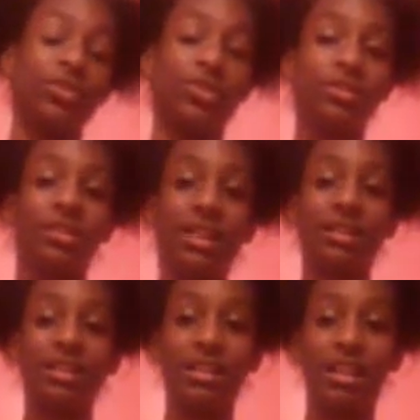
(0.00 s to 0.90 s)
or
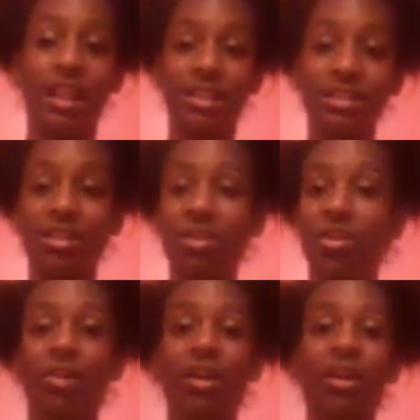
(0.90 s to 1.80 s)
60
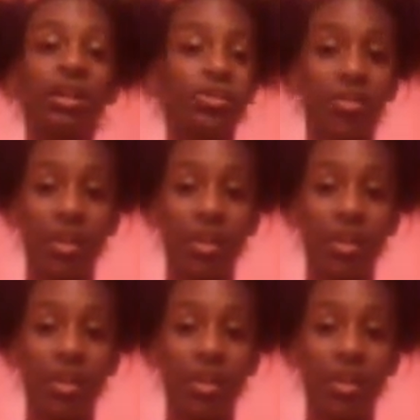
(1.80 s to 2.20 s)
likes or 100